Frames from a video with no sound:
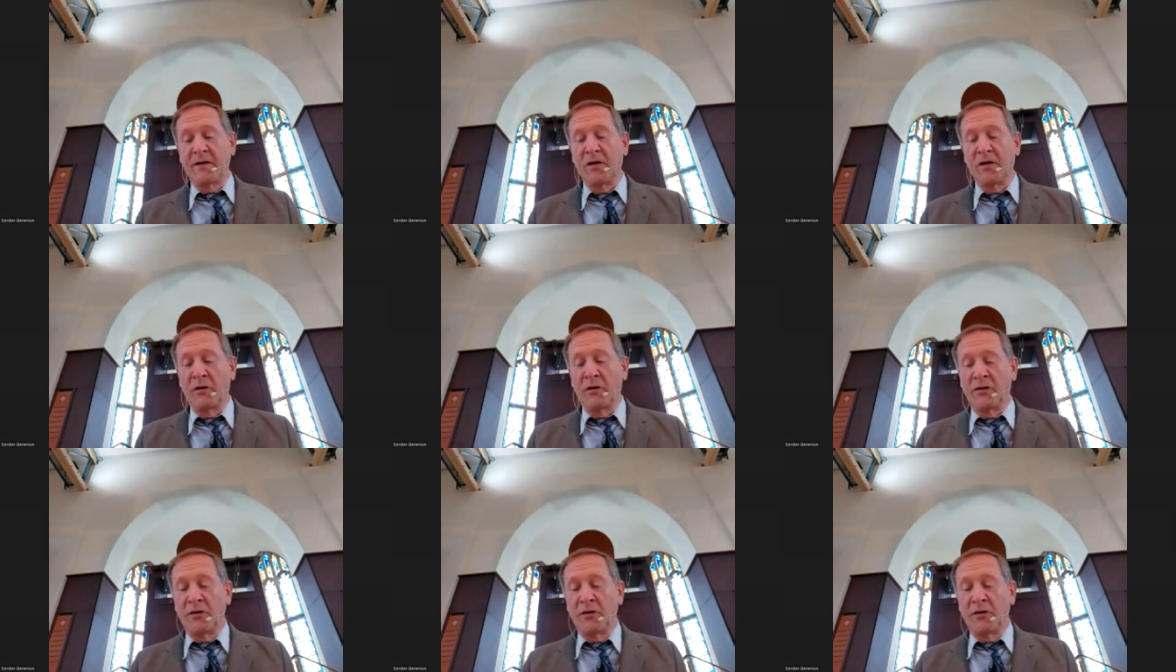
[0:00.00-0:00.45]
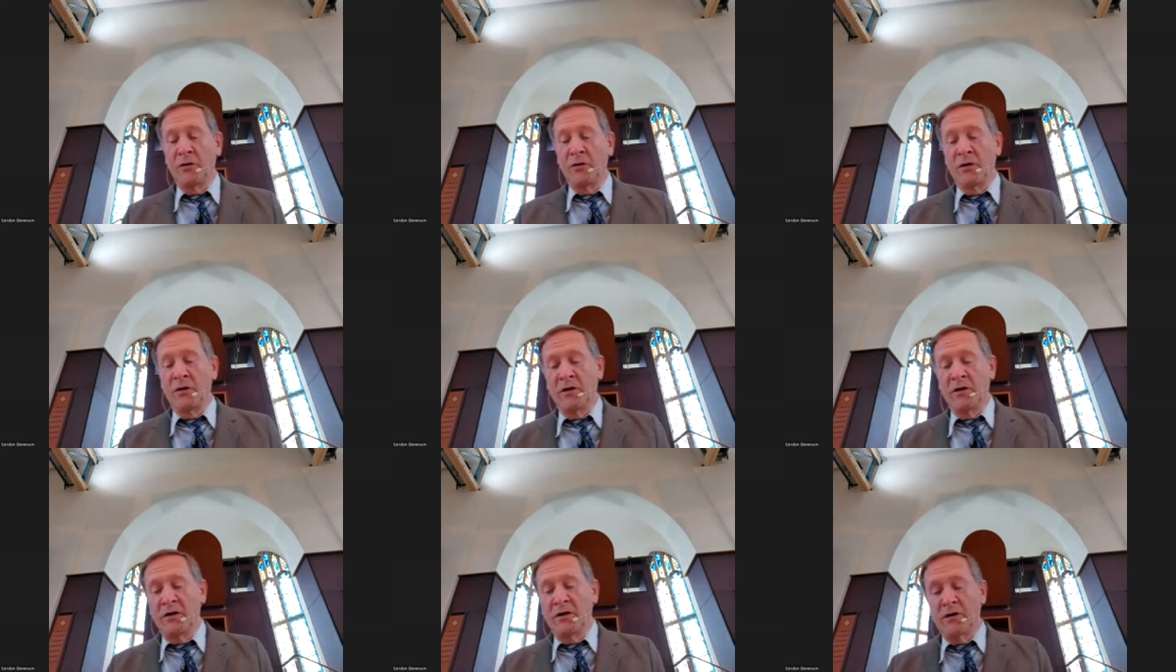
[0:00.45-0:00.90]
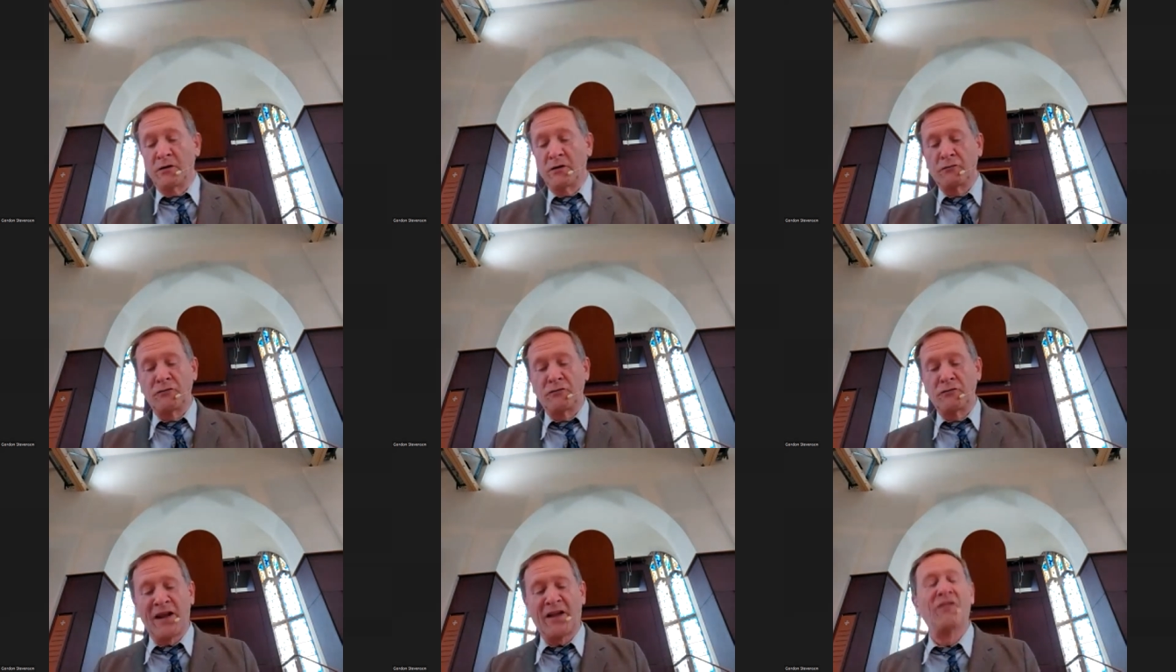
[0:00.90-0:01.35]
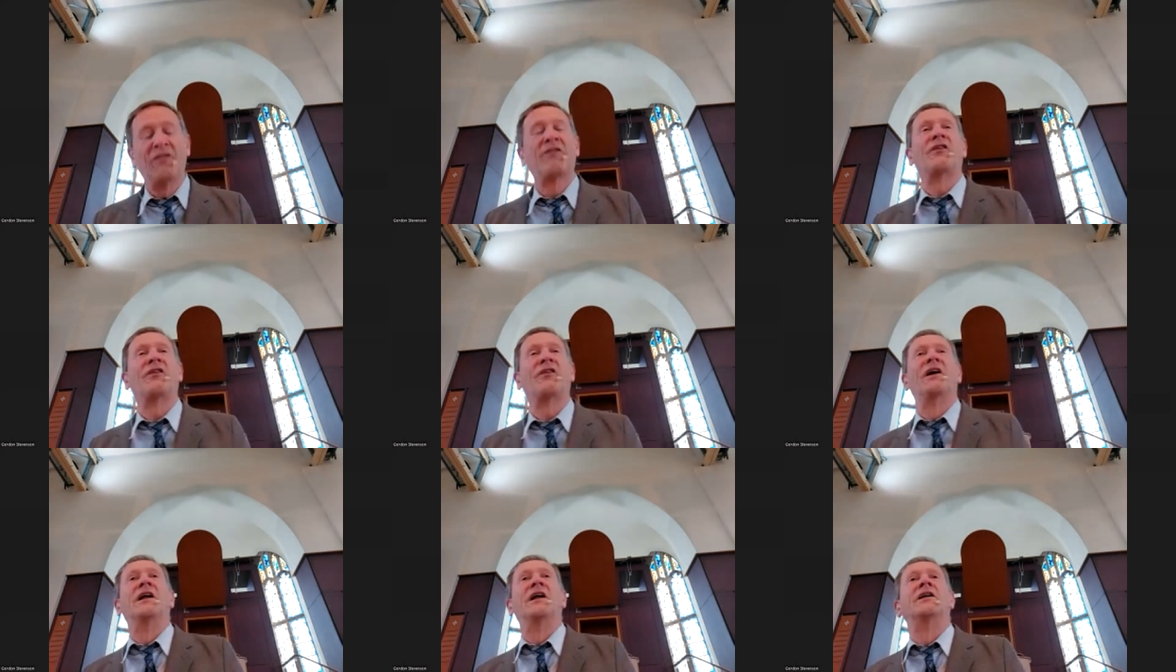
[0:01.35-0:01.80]
God to
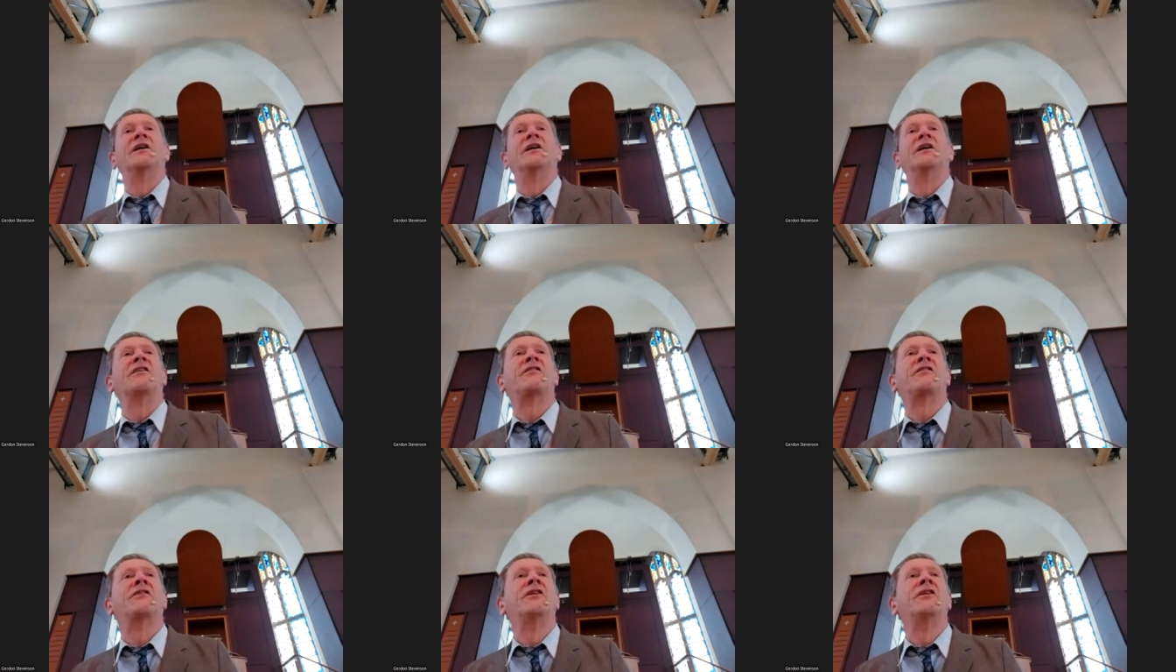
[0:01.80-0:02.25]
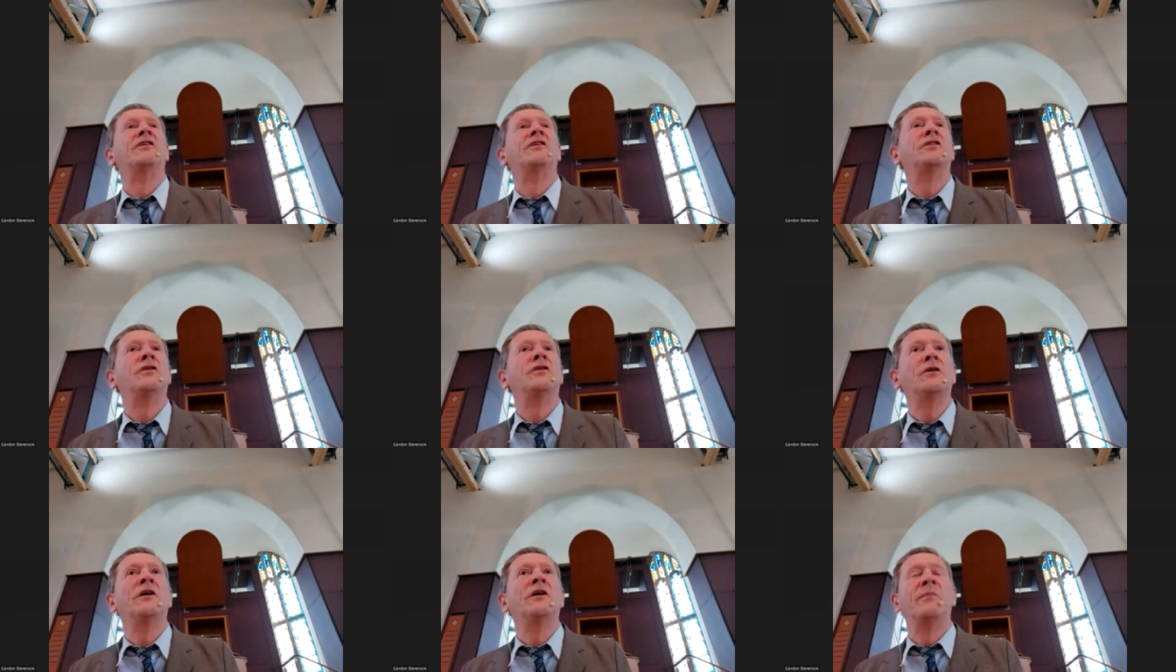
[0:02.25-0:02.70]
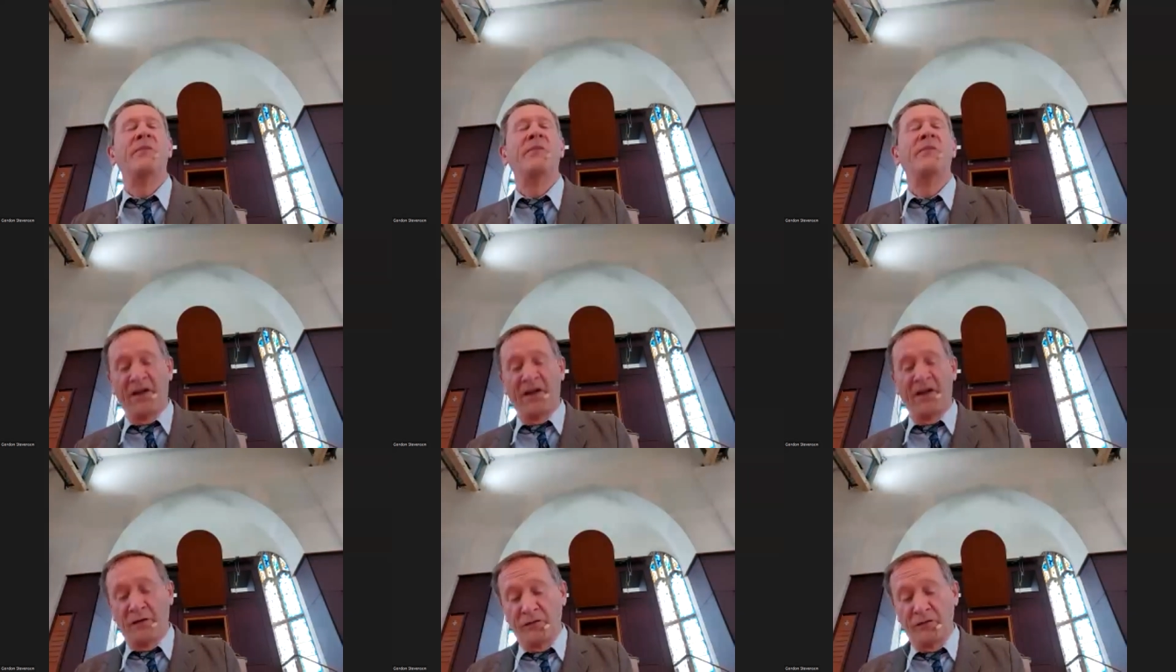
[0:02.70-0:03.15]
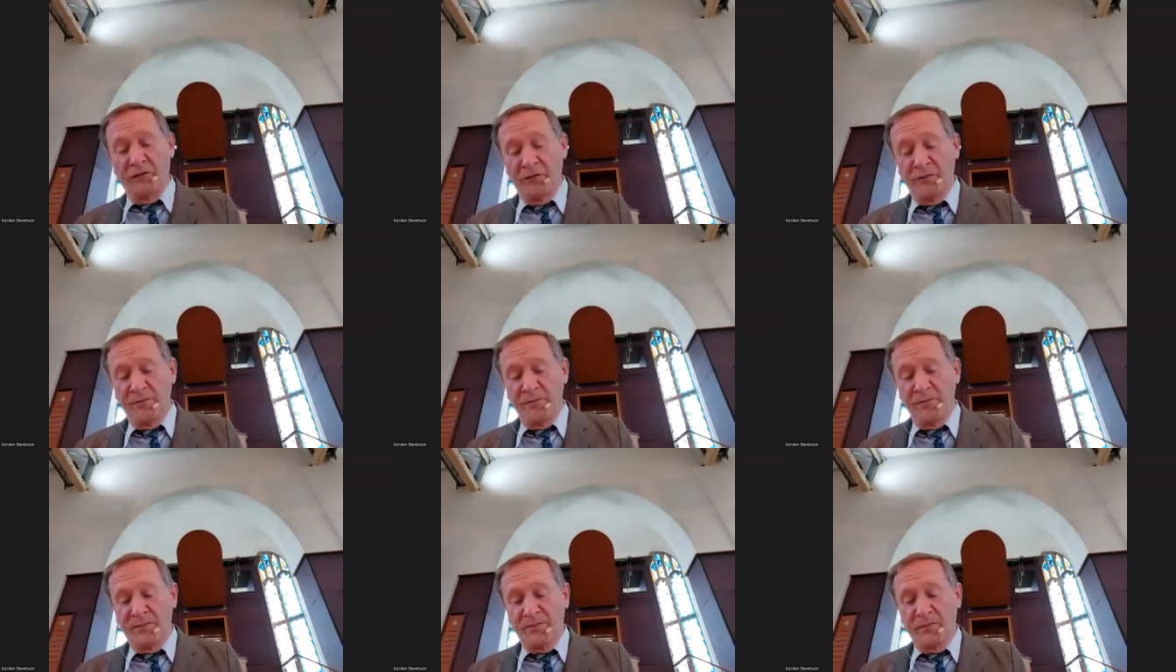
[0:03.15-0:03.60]
reconcile us to himself
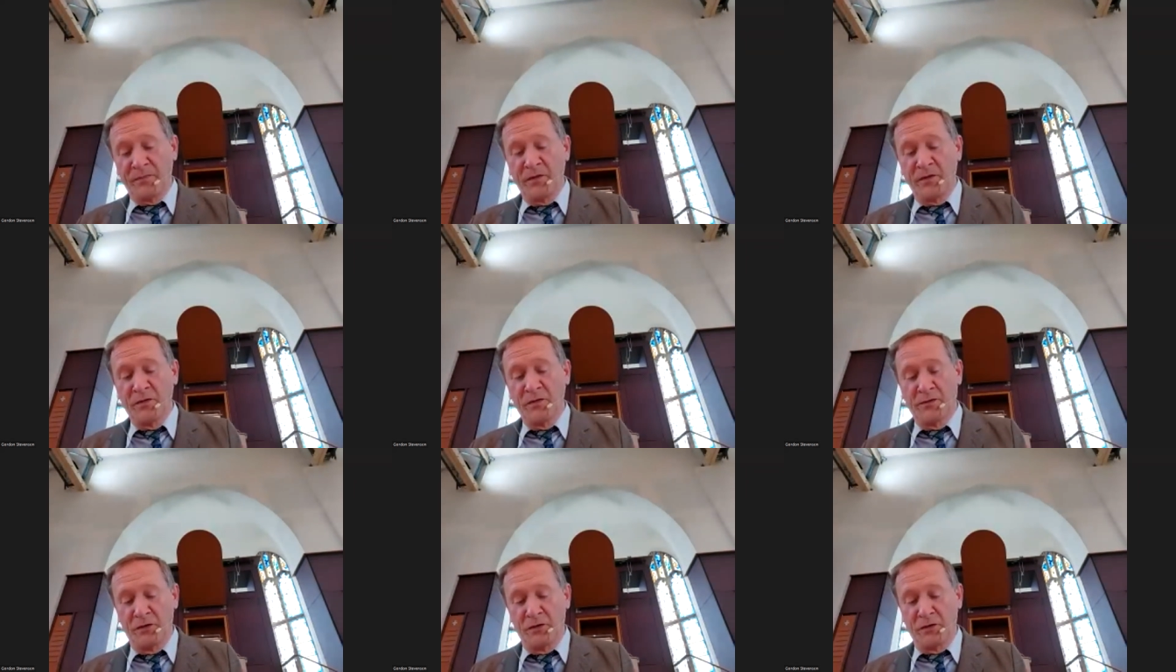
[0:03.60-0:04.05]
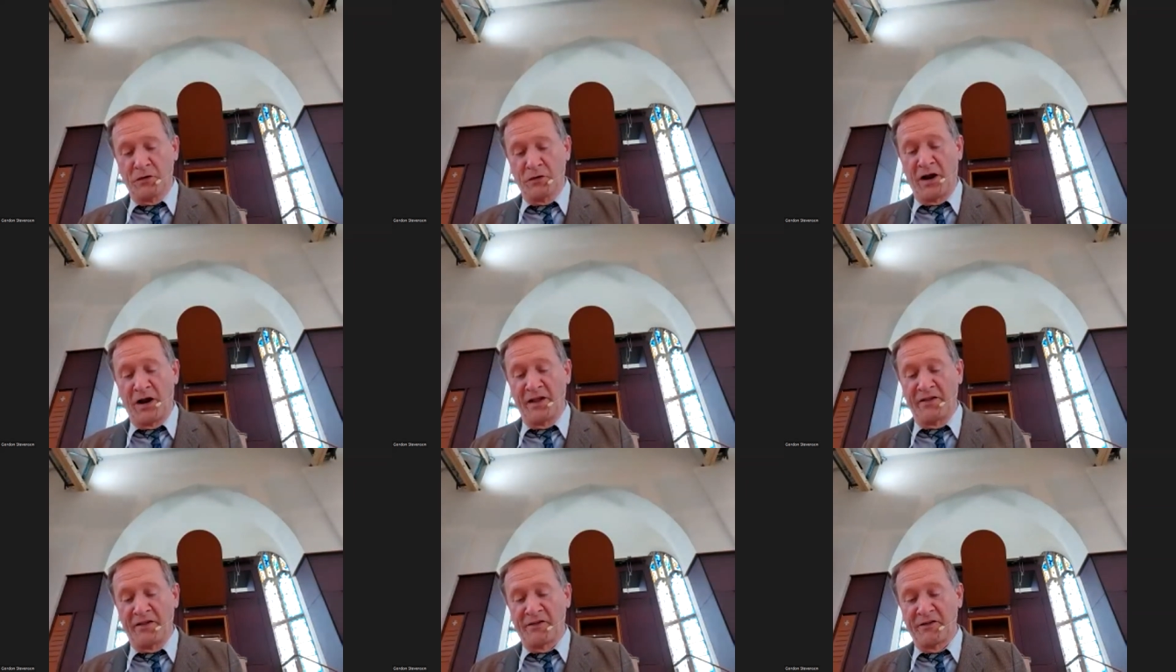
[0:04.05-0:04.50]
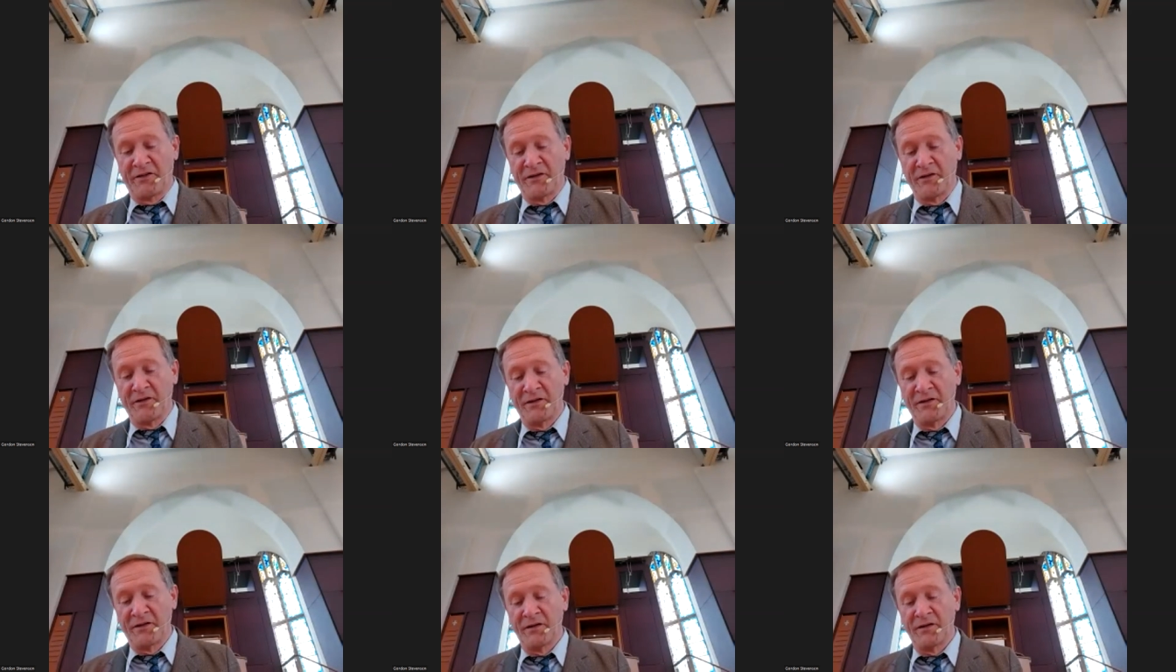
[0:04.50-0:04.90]
through Christ.